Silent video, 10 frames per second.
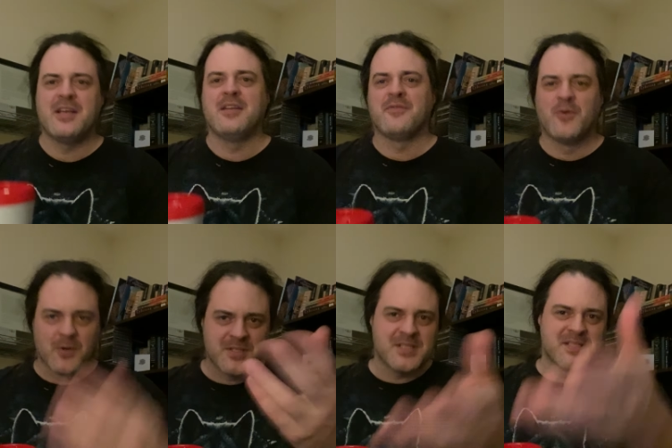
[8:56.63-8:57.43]
and of
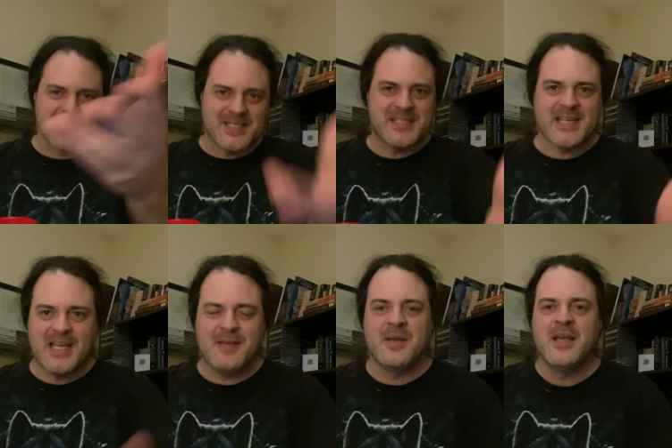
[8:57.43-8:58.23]
course it's the
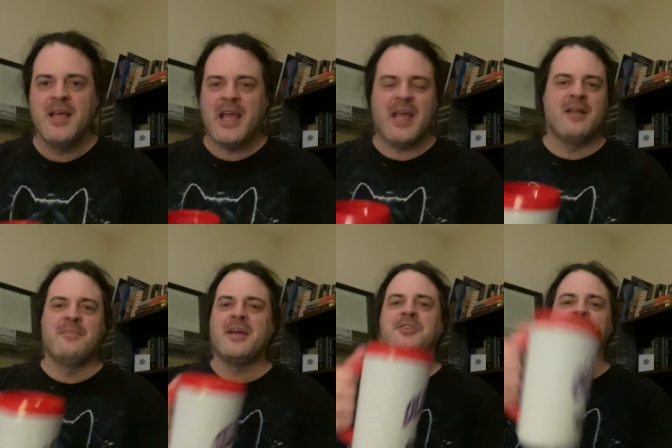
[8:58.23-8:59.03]
same
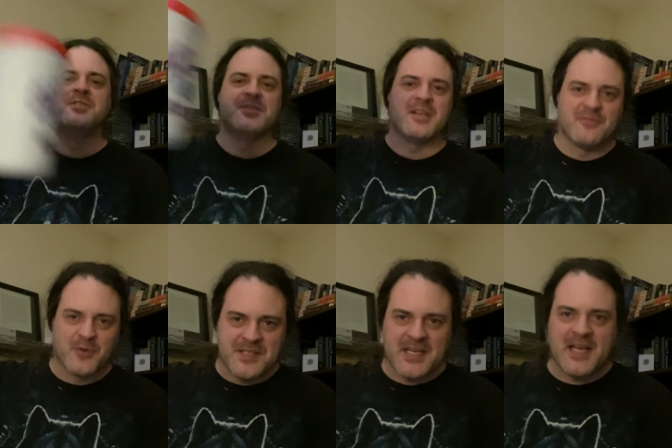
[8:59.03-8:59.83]
animations
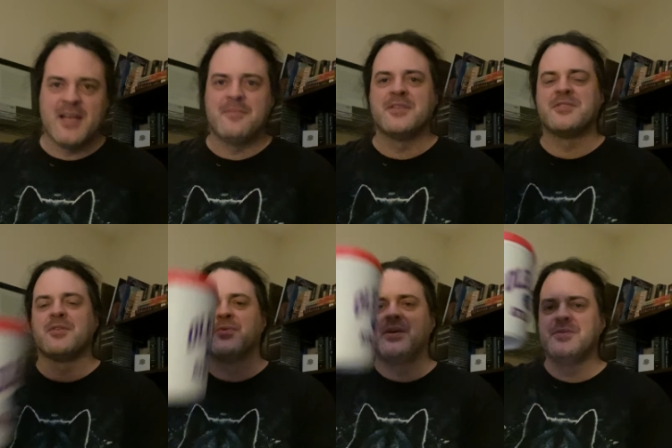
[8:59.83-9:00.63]
every time because they're
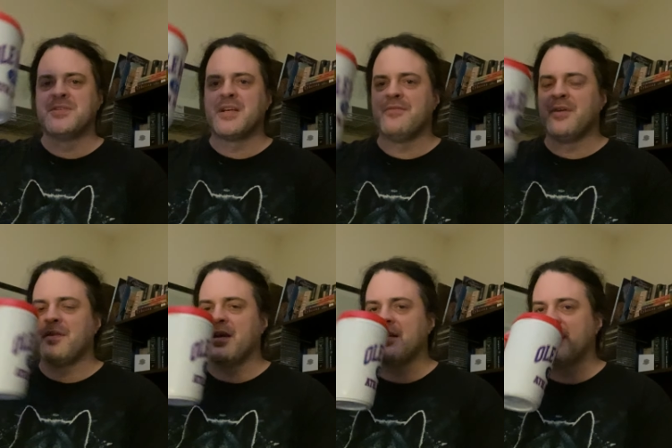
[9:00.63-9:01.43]
reusing
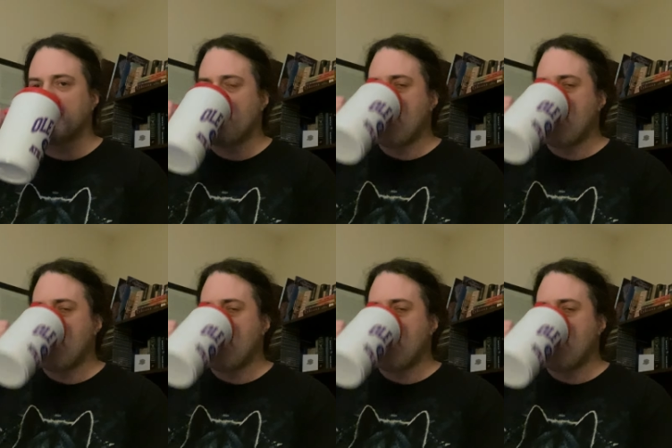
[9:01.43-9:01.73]
everything. Like